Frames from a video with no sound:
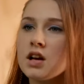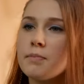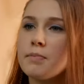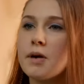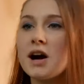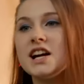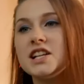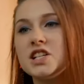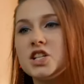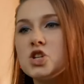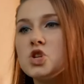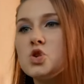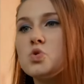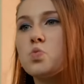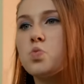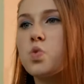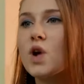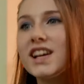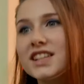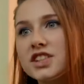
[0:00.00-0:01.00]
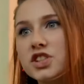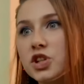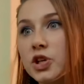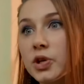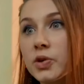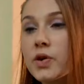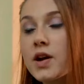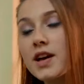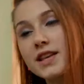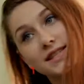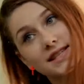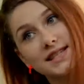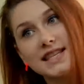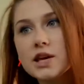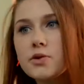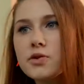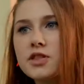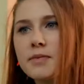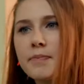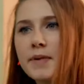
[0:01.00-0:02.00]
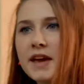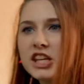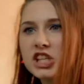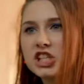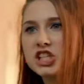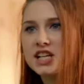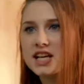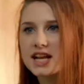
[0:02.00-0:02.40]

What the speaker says: Buying a new wetsuit. See you at the beach in